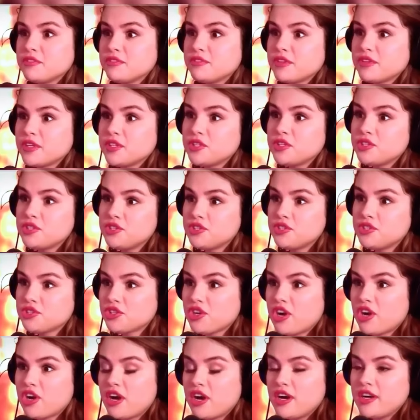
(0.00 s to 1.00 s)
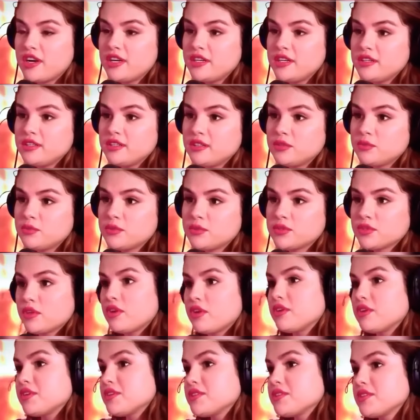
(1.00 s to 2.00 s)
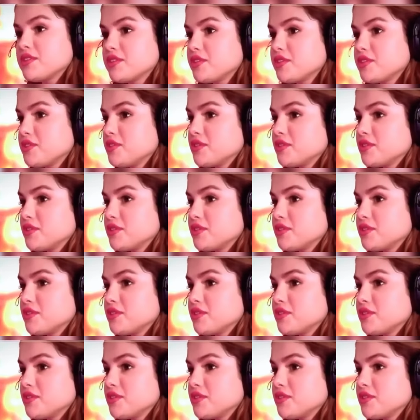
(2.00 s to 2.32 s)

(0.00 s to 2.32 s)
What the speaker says: show for the cameras than a genuine moment